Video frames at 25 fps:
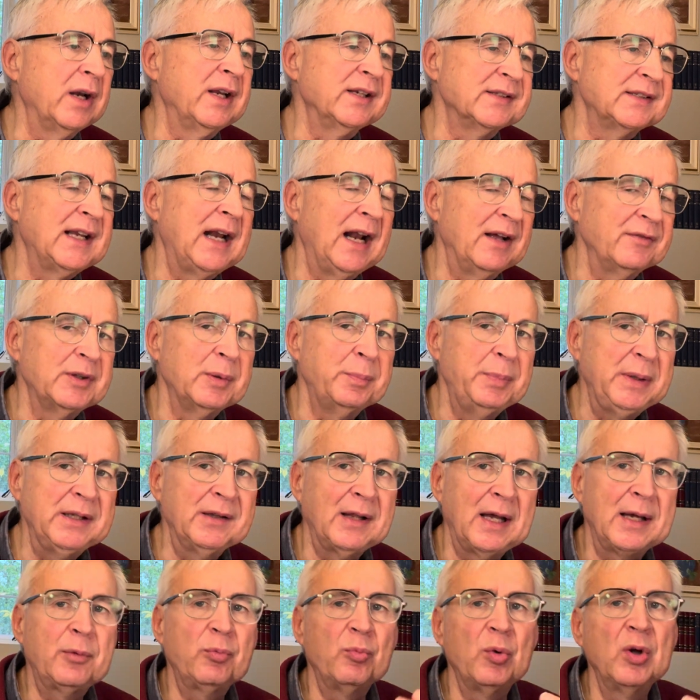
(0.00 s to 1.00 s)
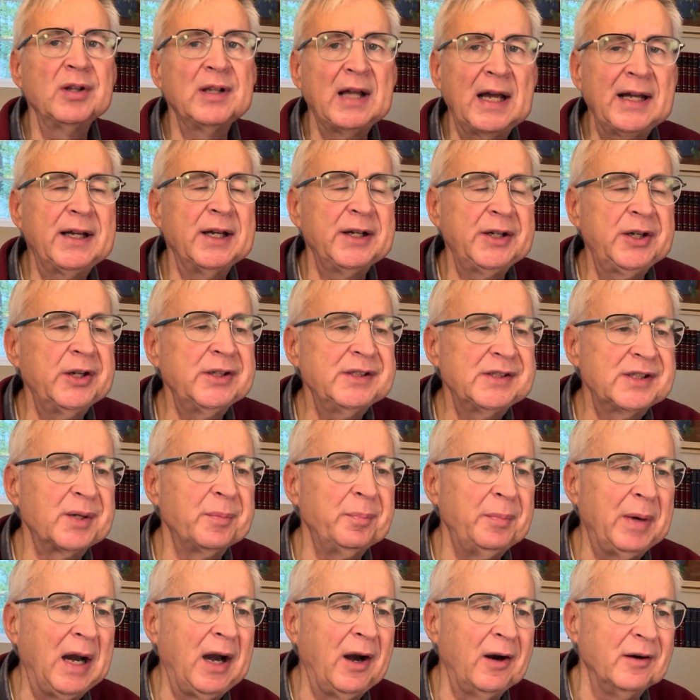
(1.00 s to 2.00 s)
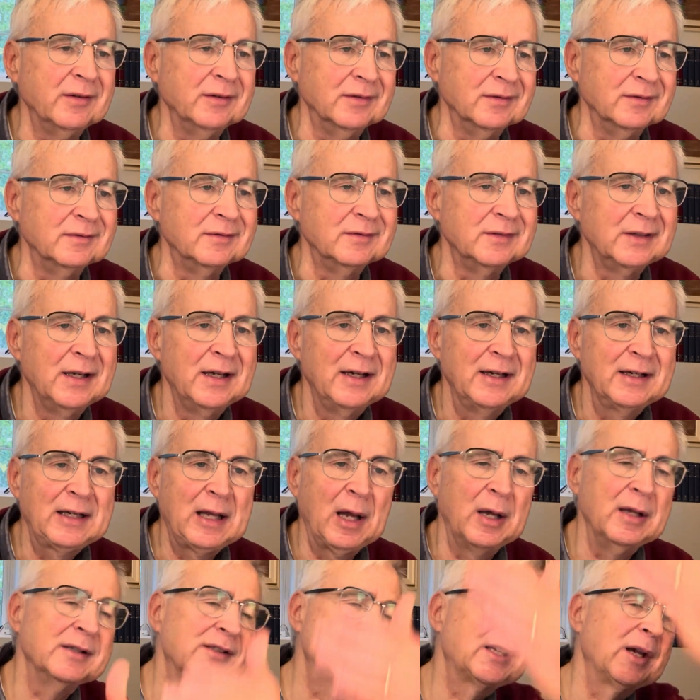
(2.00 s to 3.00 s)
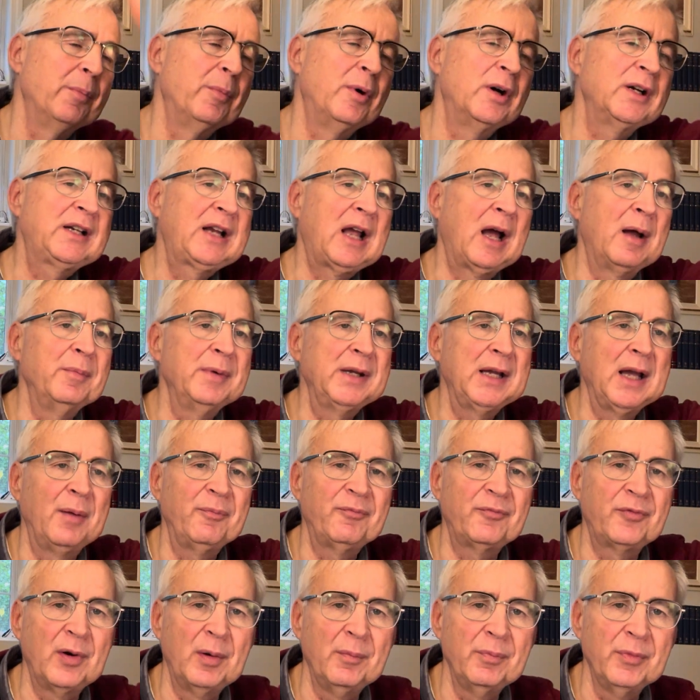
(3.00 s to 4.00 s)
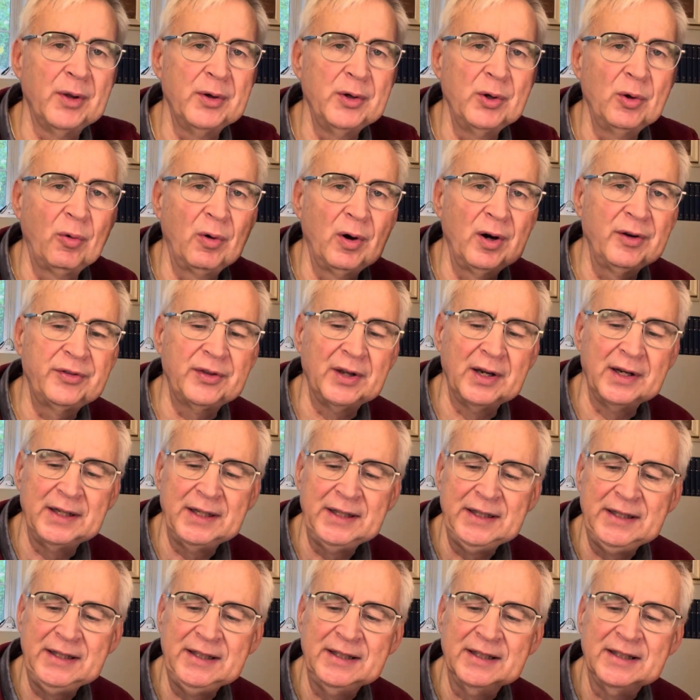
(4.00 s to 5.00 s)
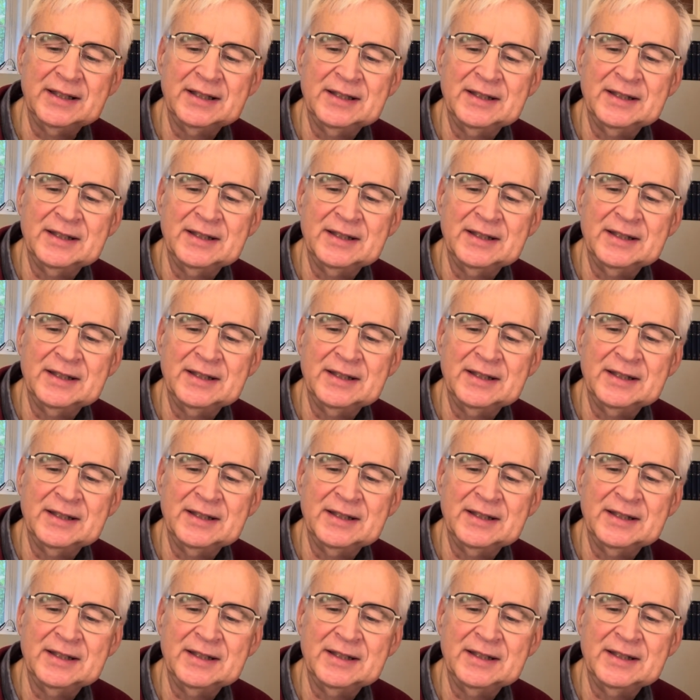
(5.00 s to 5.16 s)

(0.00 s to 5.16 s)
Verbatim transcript: does it have to be like? Well, like a good Samaritan, someone coming up from the north and he,